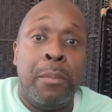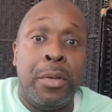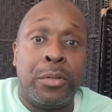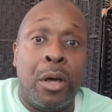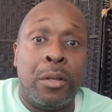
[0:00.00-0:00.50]

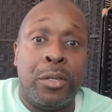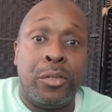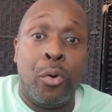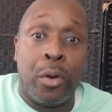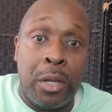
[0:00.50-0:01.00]
Miss Arleen
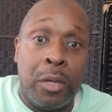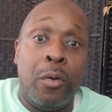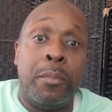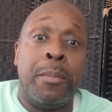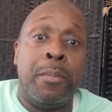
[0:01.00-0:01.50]
Sorkin,
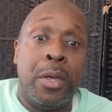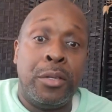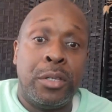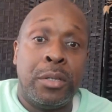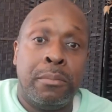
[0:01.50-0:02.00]
you will be
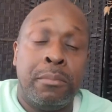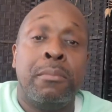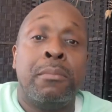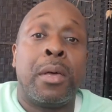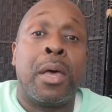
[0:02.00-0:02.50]
missed.
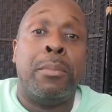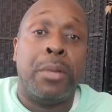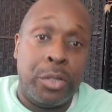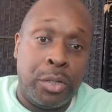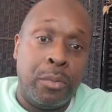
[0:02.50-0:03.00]
God
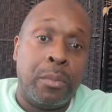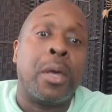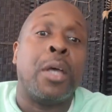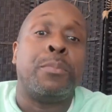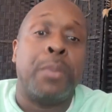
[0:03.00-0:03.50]
bless you.
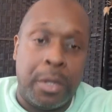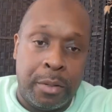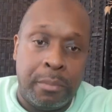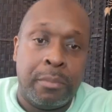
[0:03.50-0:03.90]
Godspeed.